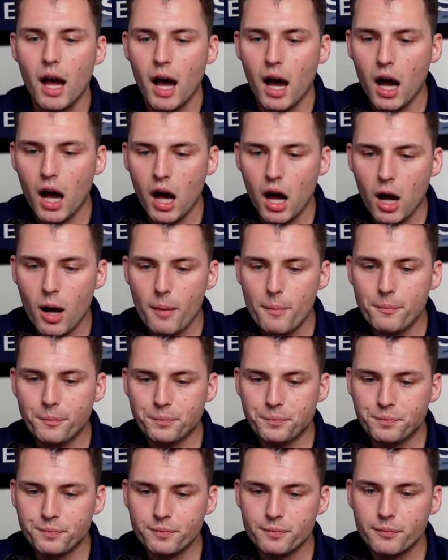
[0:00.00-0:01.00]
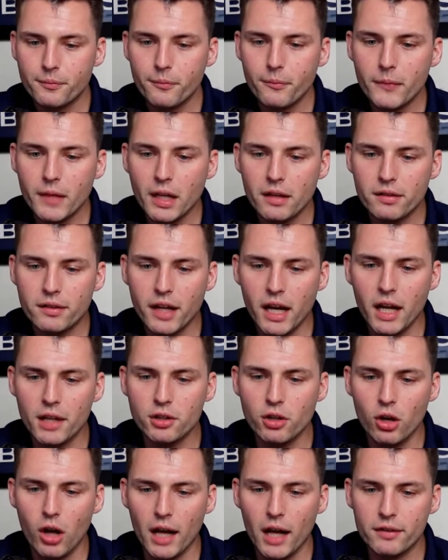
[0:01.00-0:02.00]
Um,
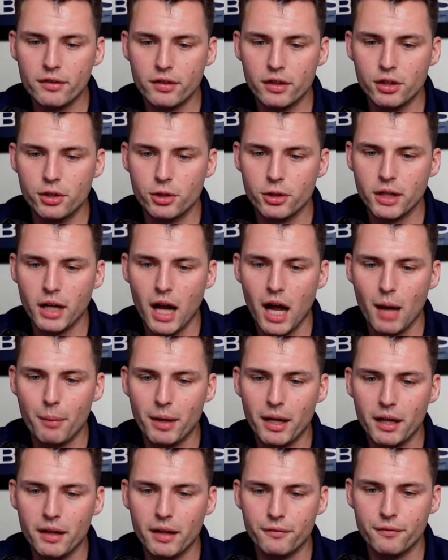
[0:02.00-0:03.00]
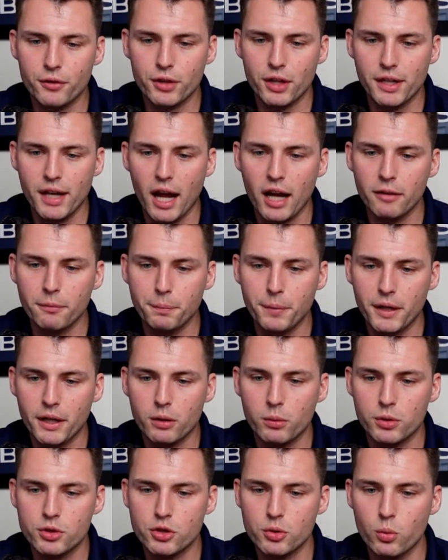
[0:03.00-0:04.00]
Daniel, I see your comment. For the ninth pick,
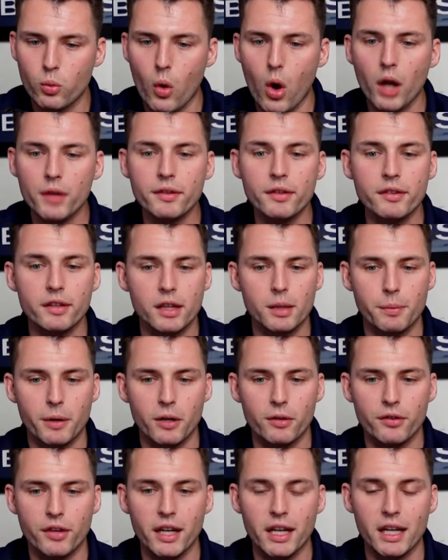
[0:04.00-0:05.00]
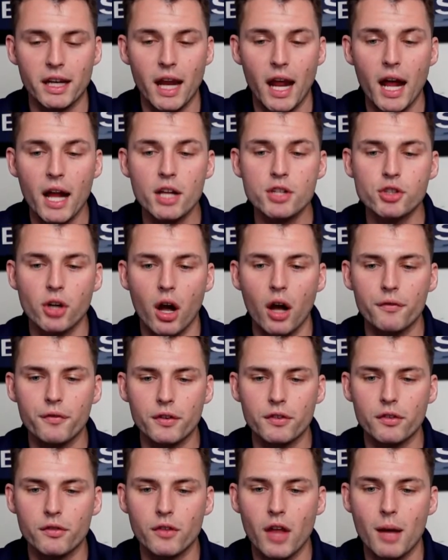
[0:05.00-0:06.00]
would you want to see the Bears taking an edge,
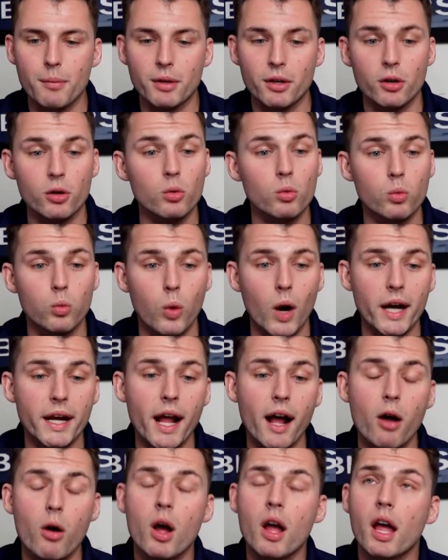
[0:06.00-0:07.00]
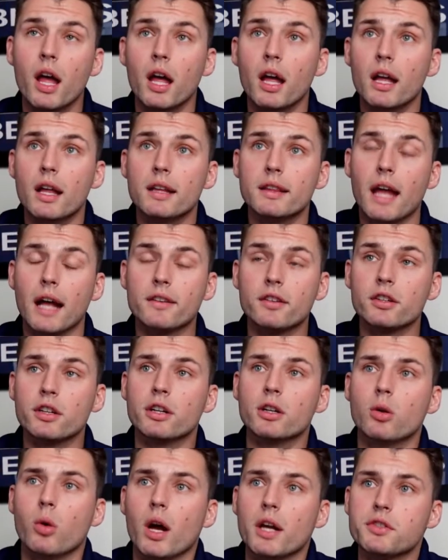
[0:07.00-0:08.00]
offensive lineman, or wideout? That's a
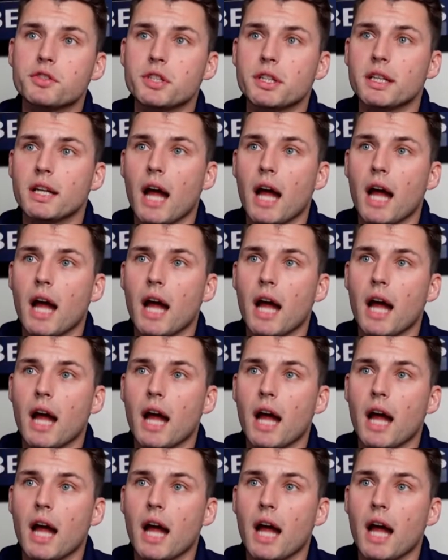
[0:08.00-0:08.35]
good question.